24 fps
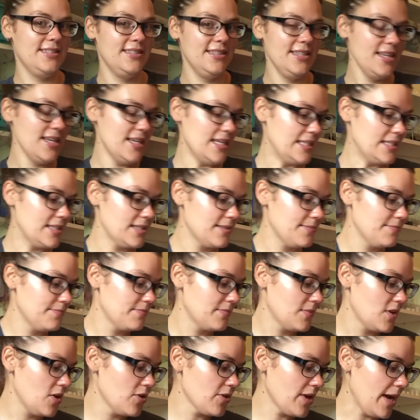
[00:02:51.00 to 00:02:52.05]
Yes.
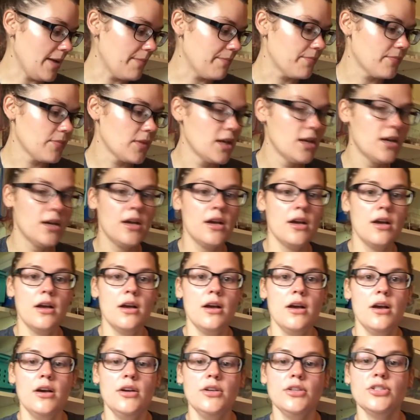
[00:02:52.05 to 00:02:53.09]
Okay.
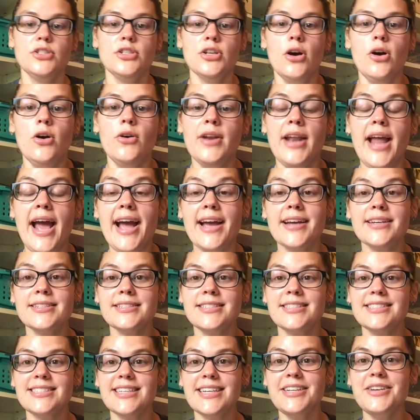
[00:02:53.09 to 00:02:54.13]
So
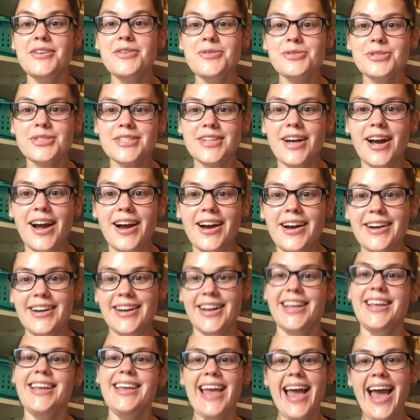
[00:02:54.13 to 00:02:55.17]
next is a new
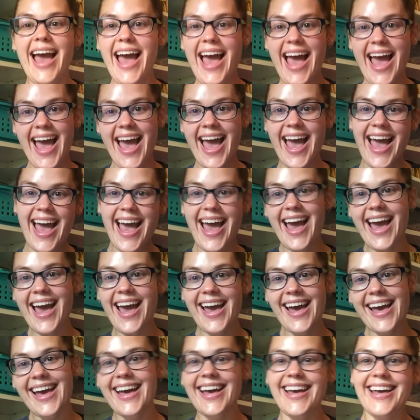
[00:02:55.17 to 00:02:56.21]
start.
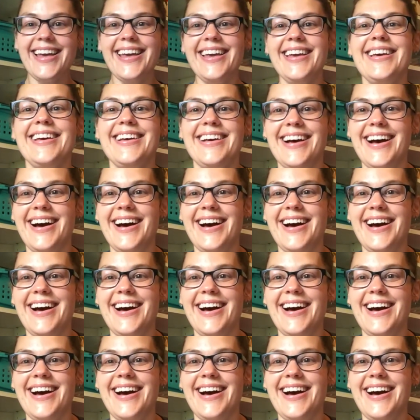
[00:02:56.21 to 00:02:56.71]
Yay!